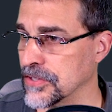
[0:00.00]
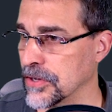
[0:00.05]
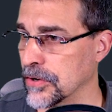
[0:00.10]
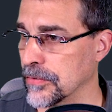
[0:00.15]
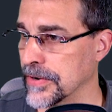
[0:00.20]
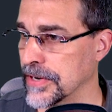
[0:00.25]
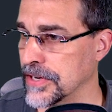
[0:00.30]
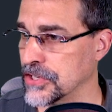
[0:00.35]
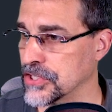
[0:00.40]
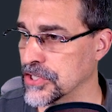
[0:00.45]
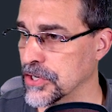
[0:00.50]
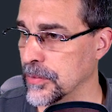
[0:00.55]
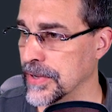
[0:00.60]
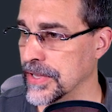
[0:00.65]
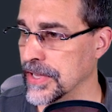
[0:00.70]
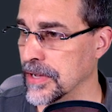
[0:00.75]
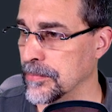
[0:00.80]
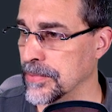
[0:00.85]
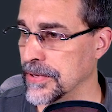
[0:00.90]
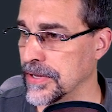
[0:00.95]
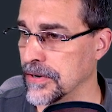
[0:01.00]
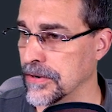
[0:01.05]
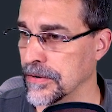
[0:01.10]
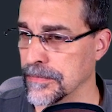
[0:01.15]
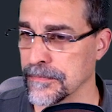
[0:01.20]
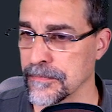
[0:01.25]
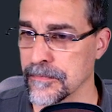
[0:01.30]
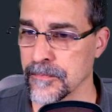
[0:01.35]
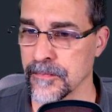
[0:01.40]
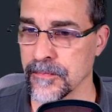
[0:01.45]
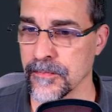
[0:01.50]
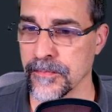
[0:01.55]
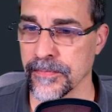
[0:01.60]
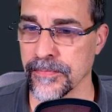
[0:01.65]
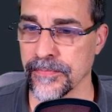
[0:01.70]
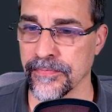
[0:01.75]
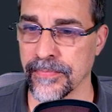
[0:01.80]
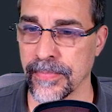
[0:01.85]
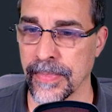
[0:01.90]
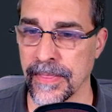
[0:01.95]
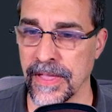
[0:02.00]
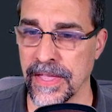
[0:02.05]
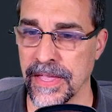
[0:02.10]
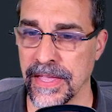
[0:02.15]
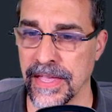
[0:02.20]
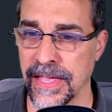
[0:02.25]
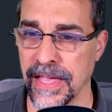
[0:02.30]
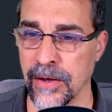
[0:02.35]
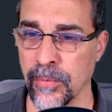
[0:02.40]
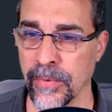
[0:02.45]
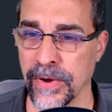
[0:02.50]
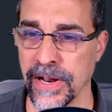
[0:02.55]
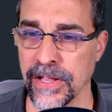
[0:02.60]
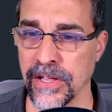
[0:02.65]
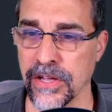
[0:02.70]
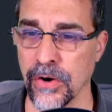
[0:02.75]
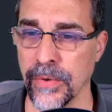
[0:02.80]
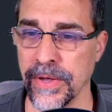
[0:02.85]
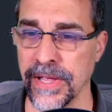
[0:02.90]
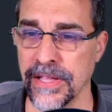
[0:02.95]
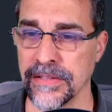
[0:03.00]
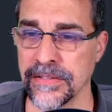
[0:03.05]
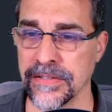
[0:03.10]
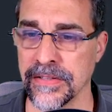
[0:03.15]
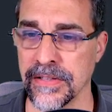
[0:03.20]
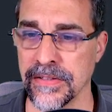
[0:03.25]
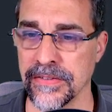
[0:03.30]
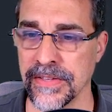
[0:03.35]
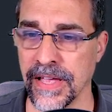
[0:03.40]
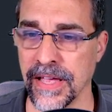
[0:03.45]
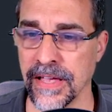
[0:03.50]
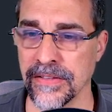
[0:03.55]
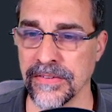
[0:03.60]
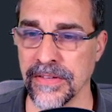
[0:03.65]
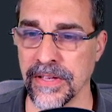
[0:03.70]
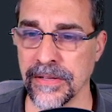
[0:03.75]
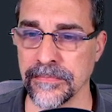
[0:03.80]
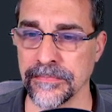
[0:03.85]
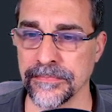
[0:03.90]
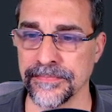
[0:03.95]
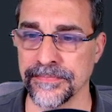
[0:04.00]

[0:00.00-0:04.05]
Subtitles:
already showing up here. And when I go into this asset,